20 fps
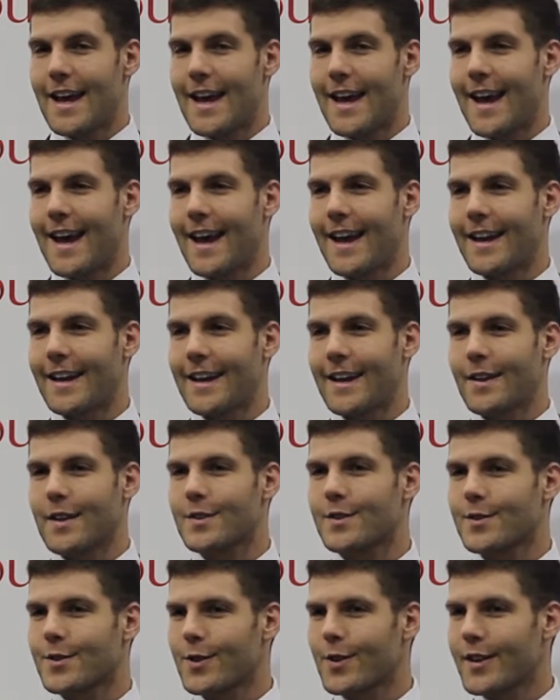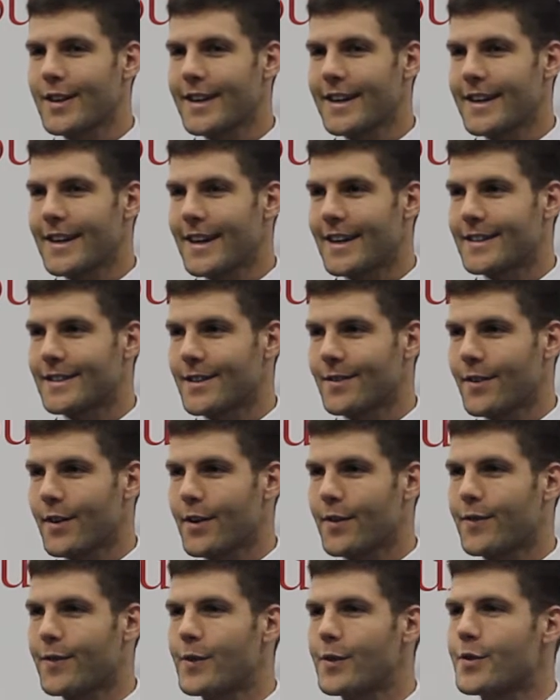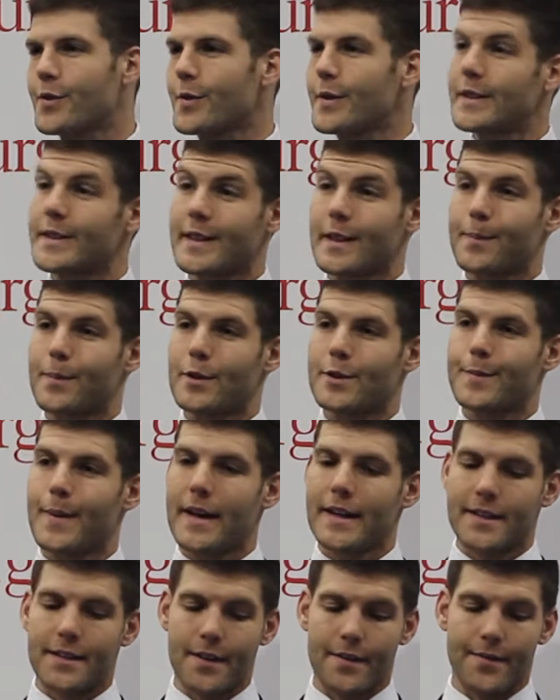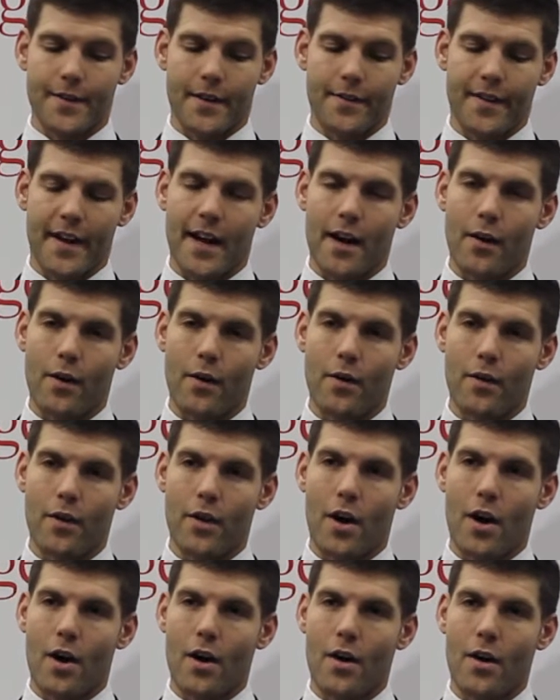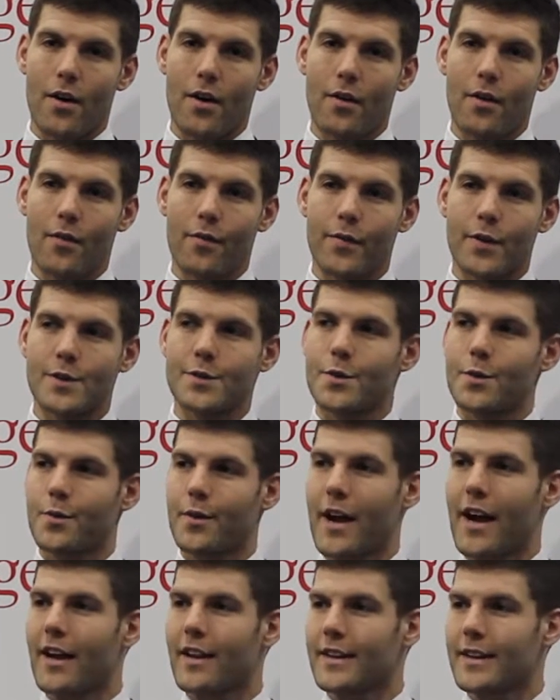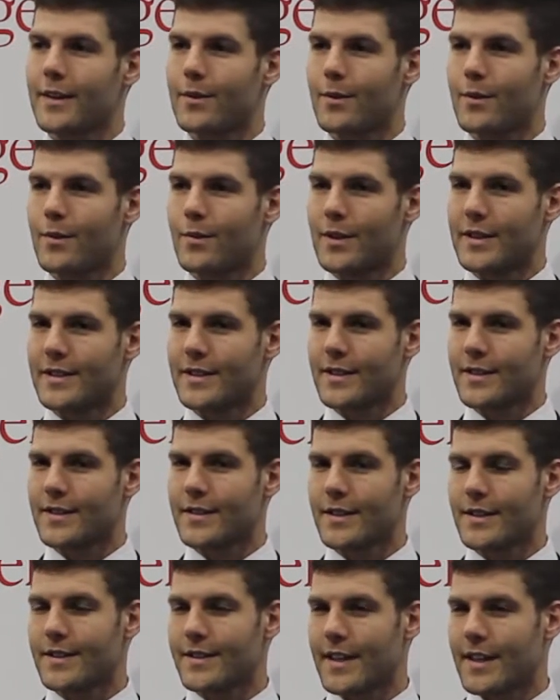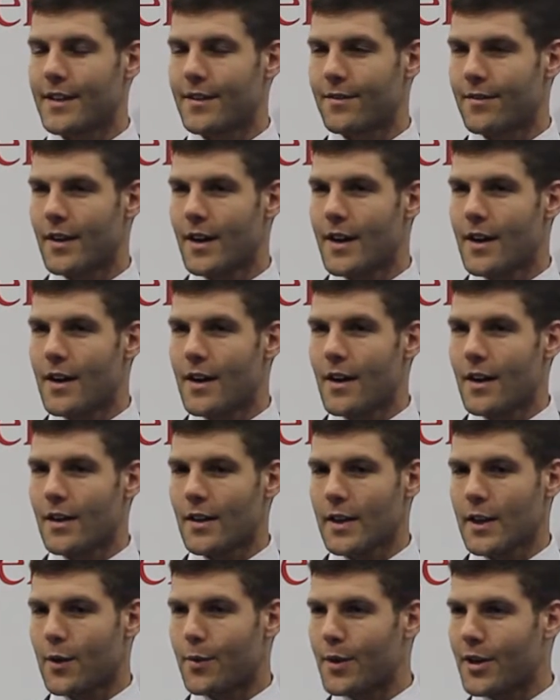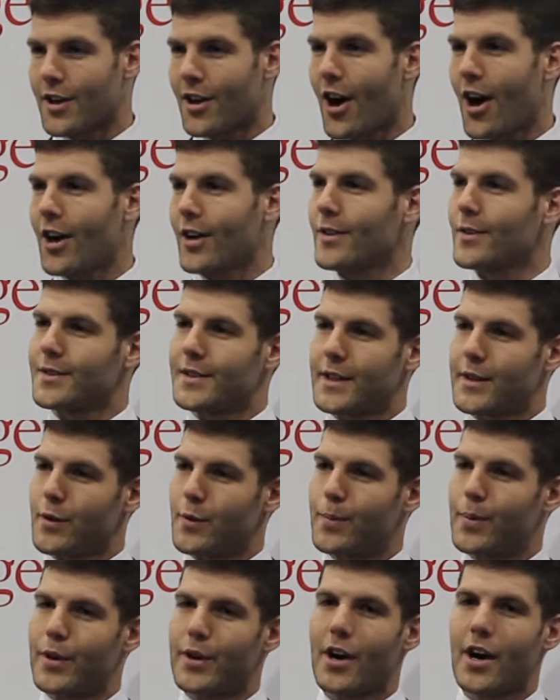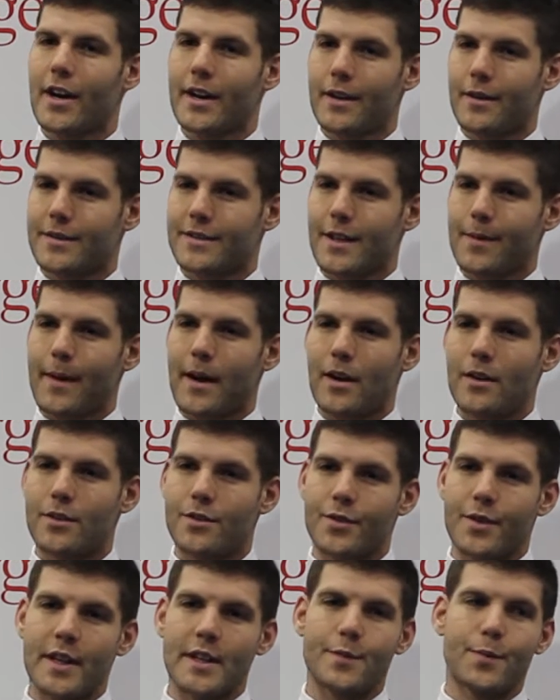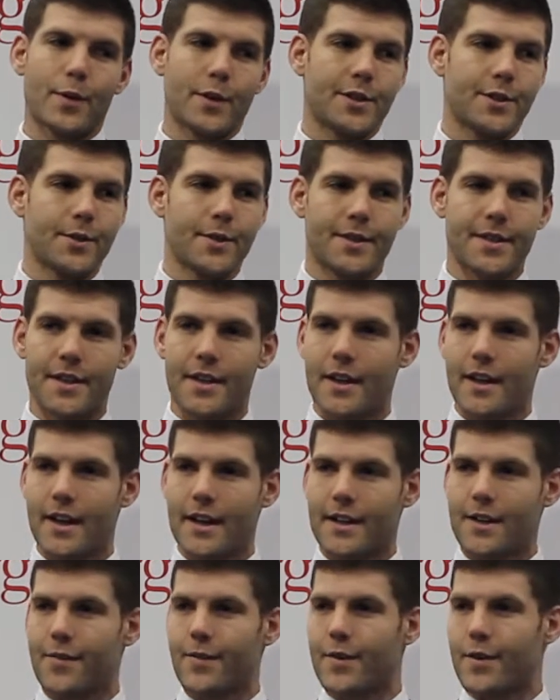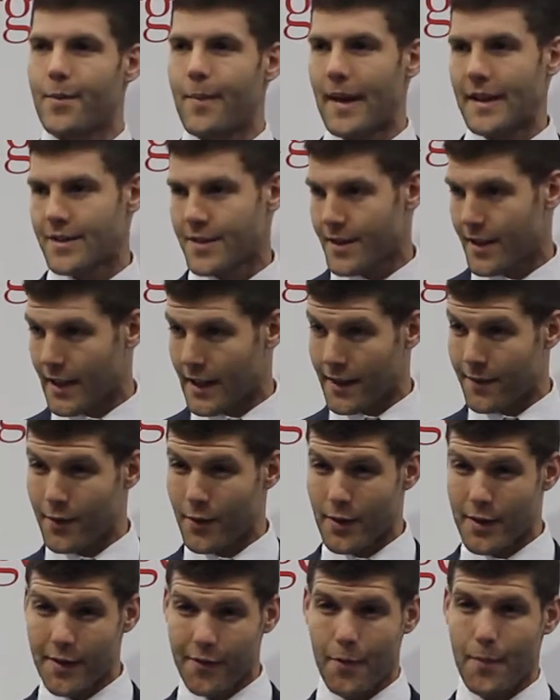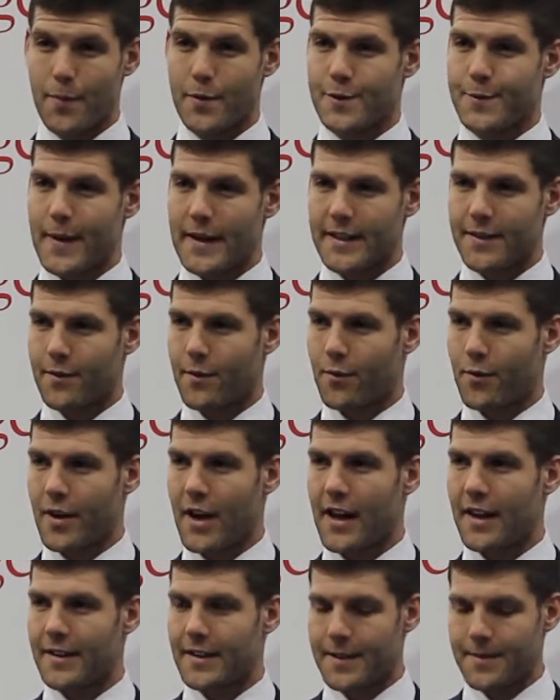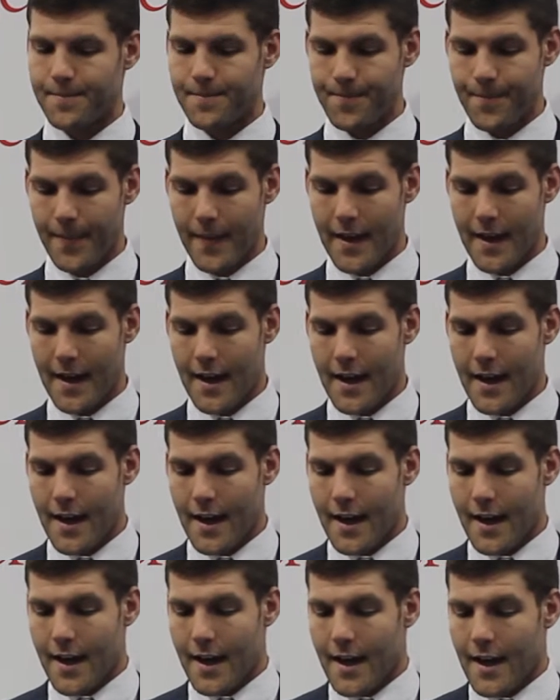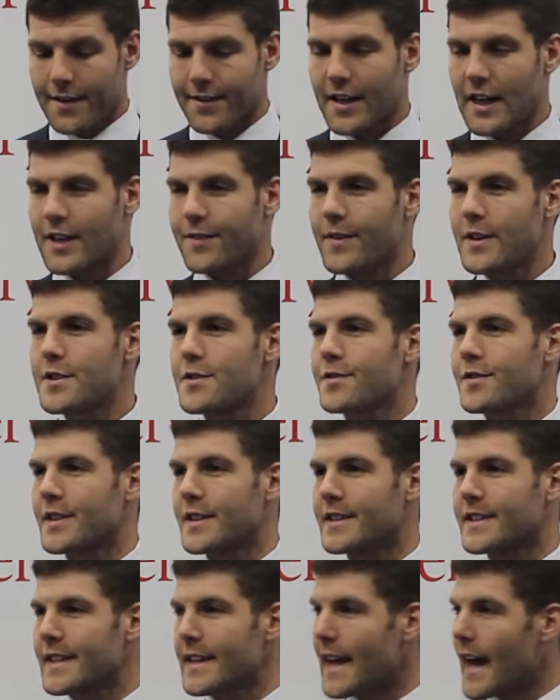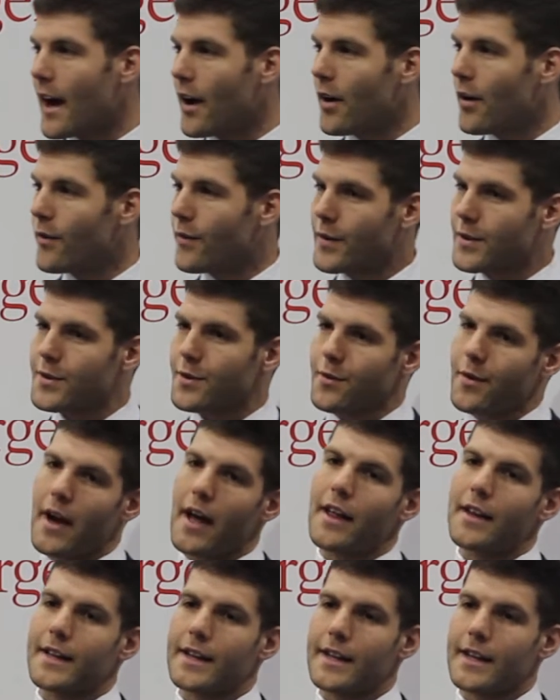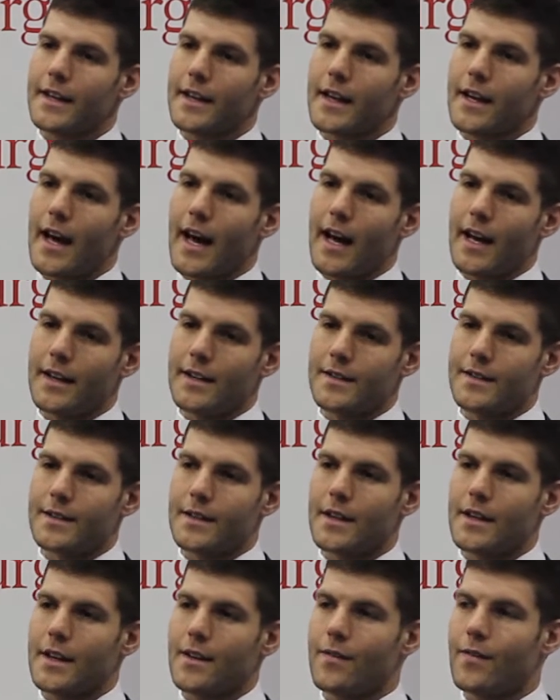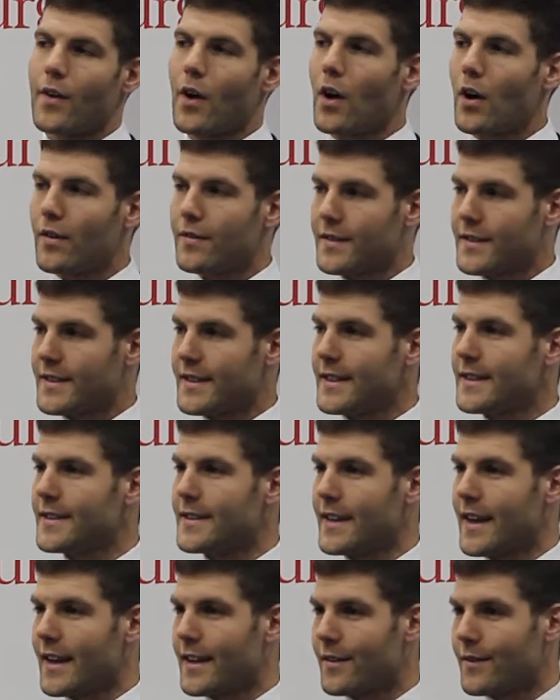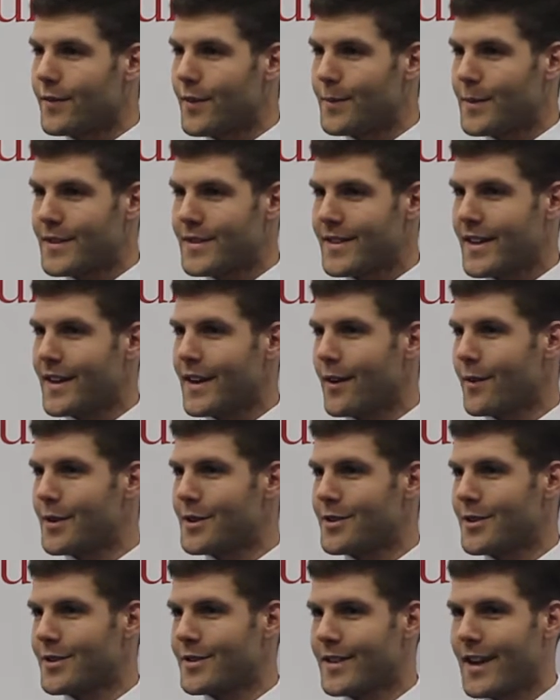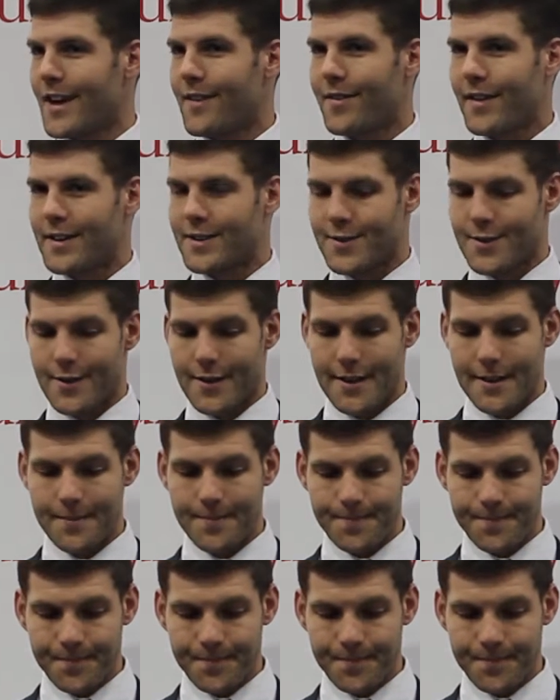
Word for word: And in this story, it's a very futuristic perspective of how virtual reality was this set of liquid goggles that you would put on. It would somehow transport you to a different dimension and give you a different perspective of reality it's kind of interesting seeing how virtual reality has evolved since then from the original sci fi story.